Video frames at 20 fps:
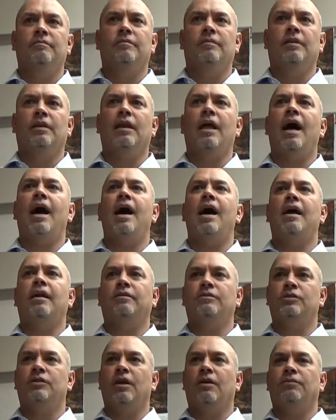a lot
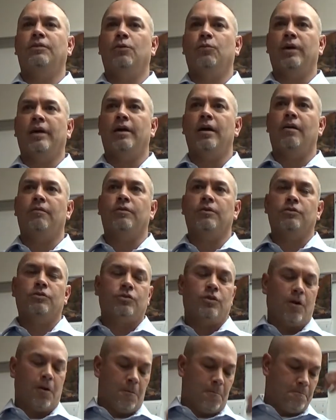of stuff that we covered.
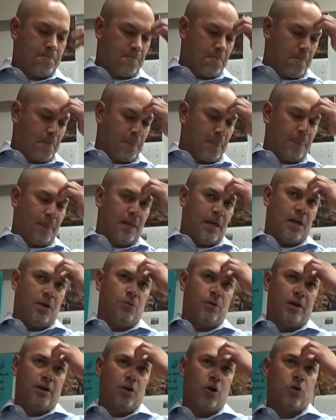So,
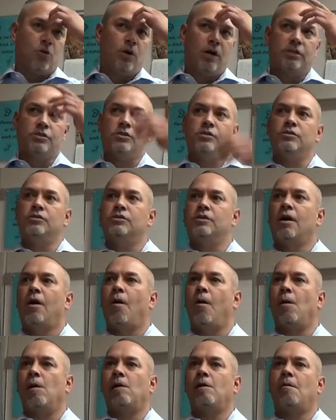anyway, no questions?
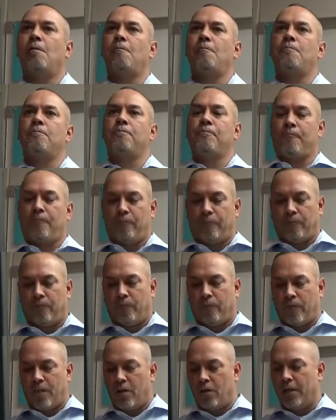
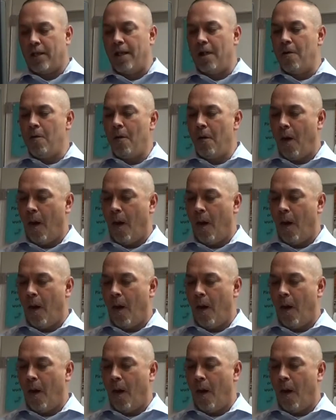Okay.